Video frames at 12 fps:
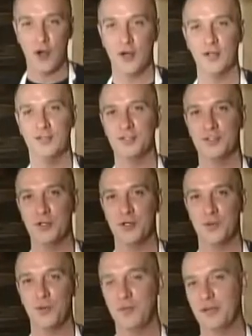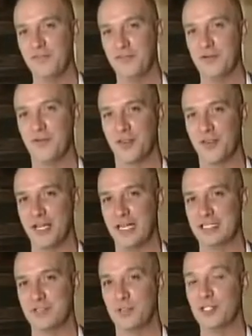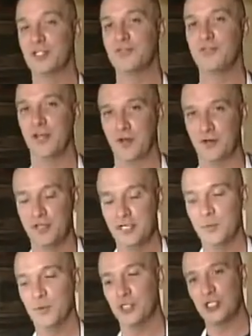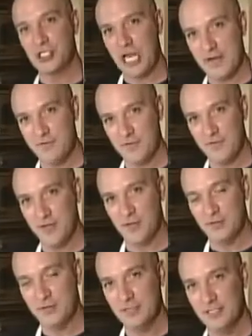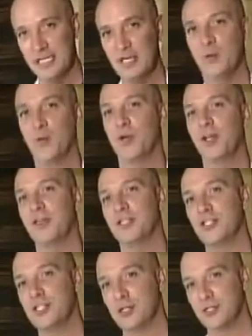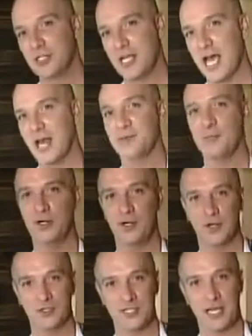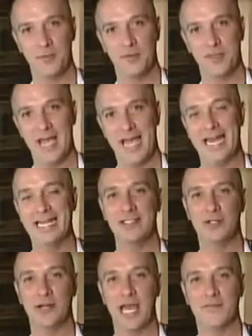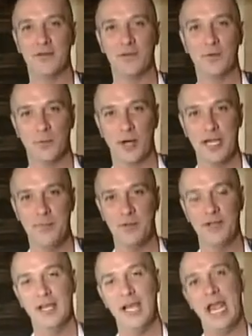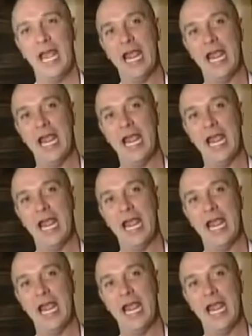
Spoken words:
we move on to one of my favorite things, which is fennel. We're shaving fennel. We're going to then sear scallops, put it on top of that, and it's going to have a grape